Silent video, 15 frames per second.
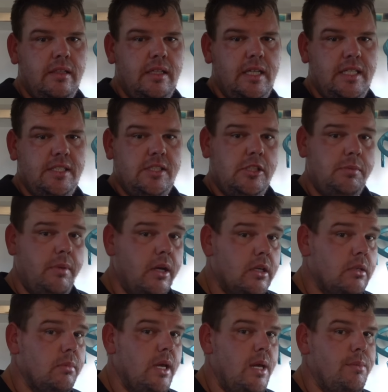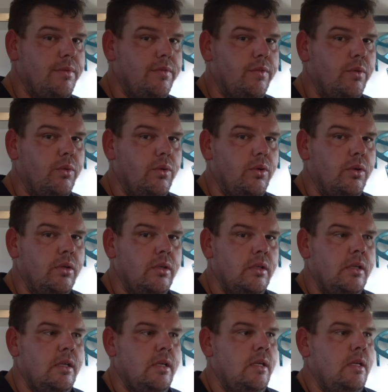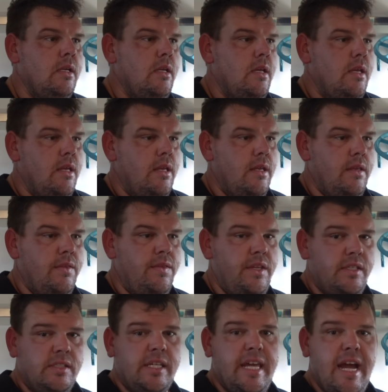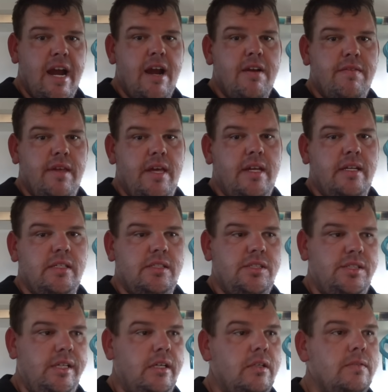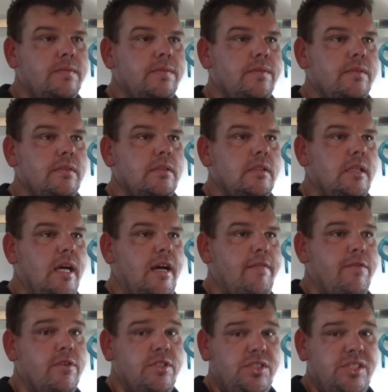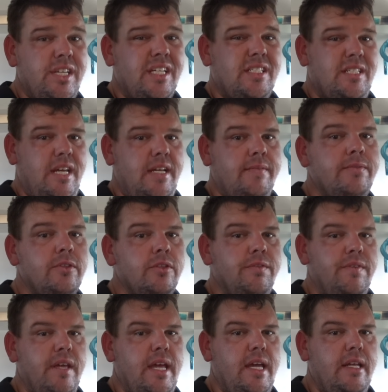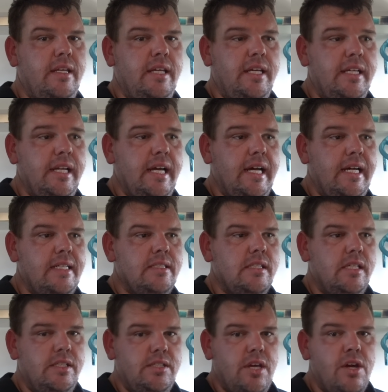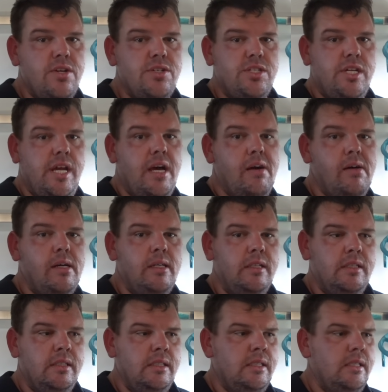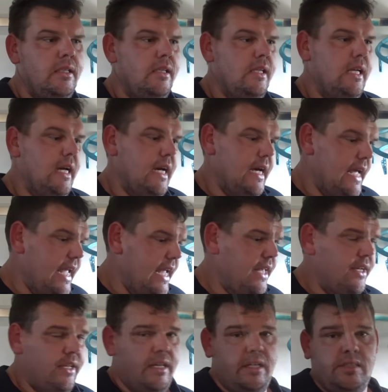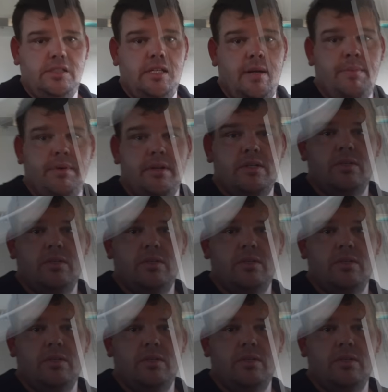As I spoke about before, this Caravan itself, for a 16-foot van, it has its own shower and a separate